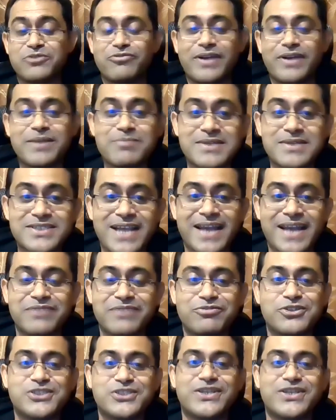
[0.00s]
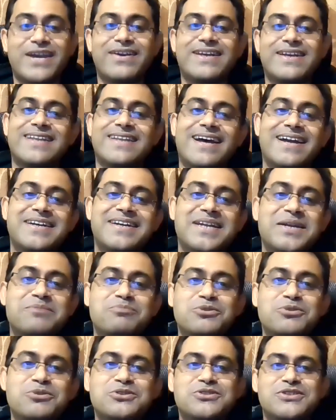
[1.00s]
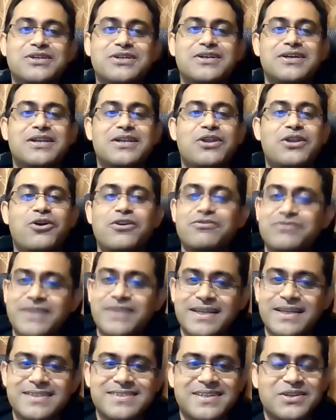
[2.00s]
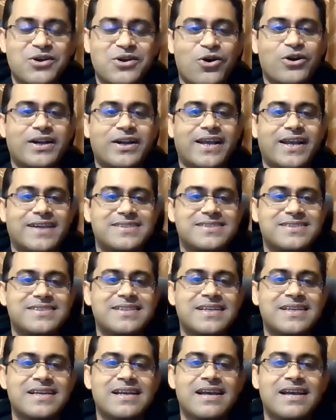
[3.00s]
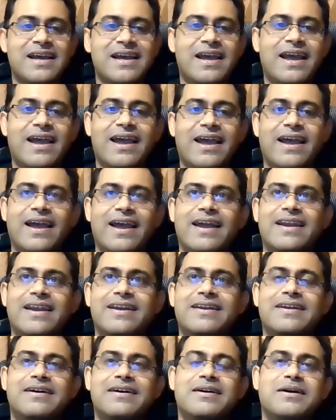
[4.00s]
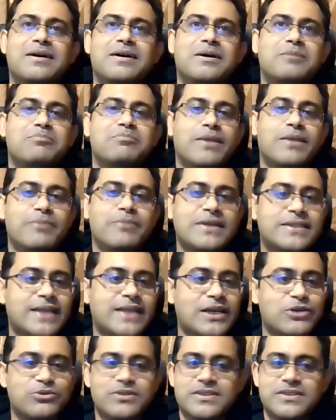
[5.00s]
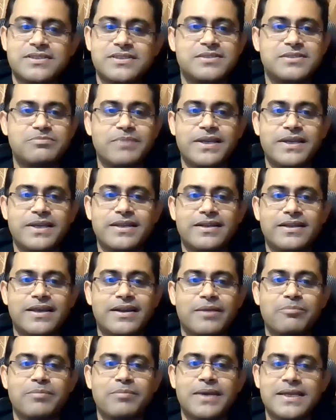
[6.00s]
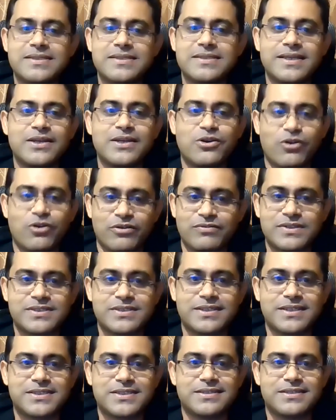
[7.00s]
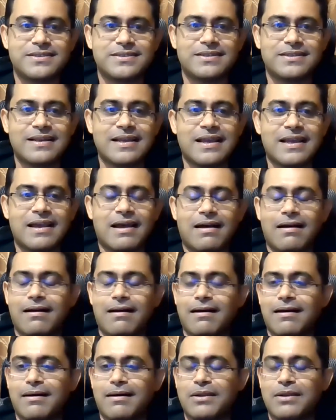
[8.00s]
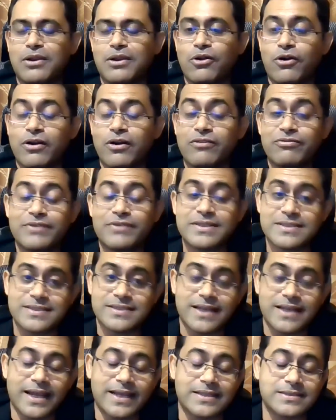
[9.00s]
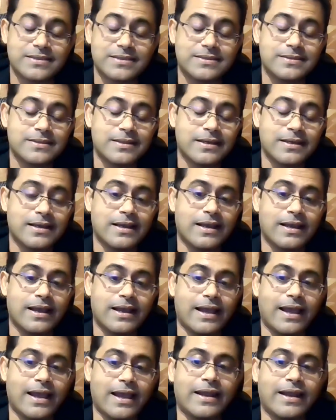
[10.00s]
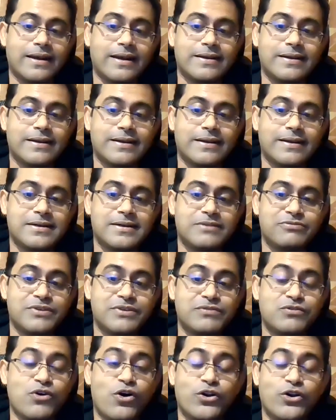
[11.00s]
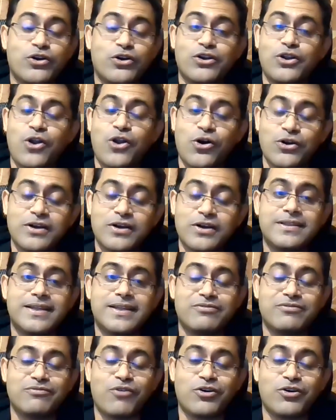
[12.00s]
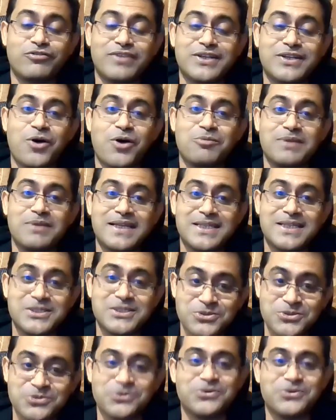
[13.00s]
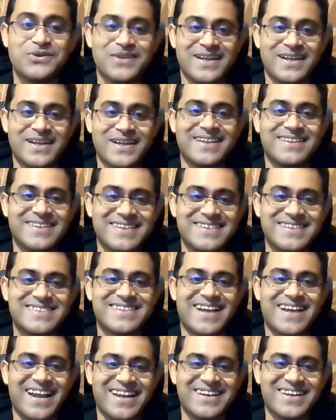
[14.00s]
you very much, Annie, for sharing that. It puts a lot of things in context. And let me tell you, this has been an amazing conversation, a lot of insights, and we've gone on longer than what we normally do in these